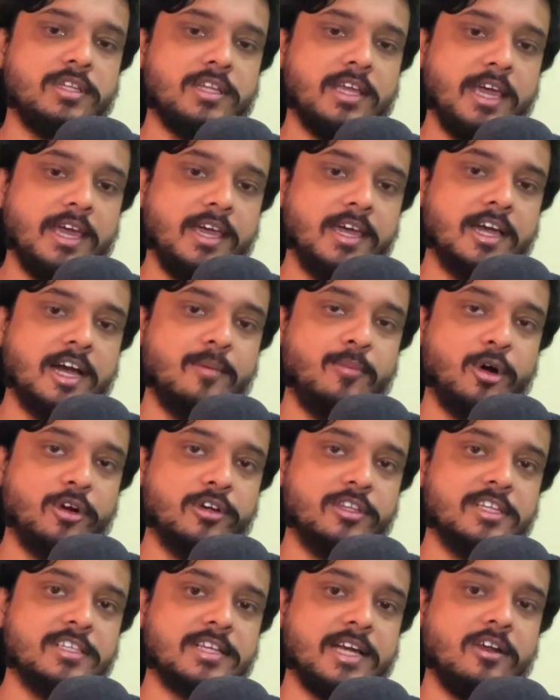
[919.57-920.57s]
think about
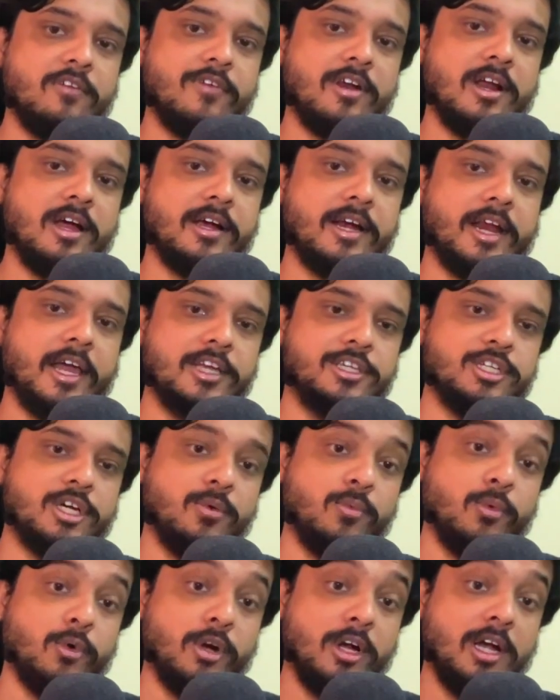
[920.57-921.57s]
this kind of an architecture.
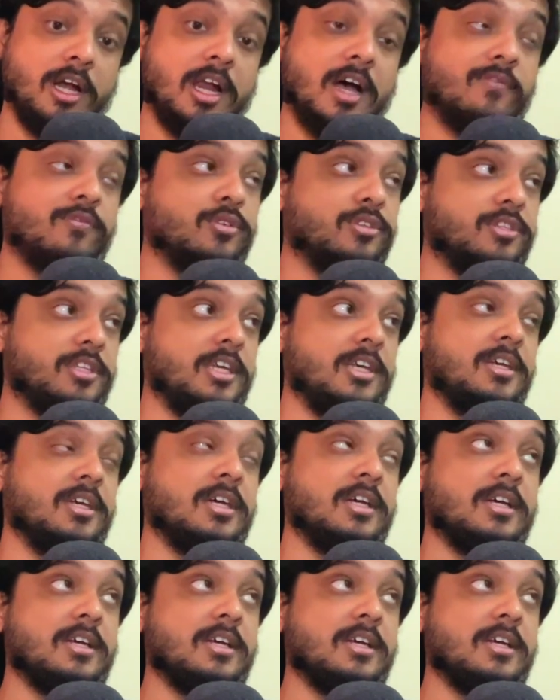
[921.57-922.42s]
Would love to see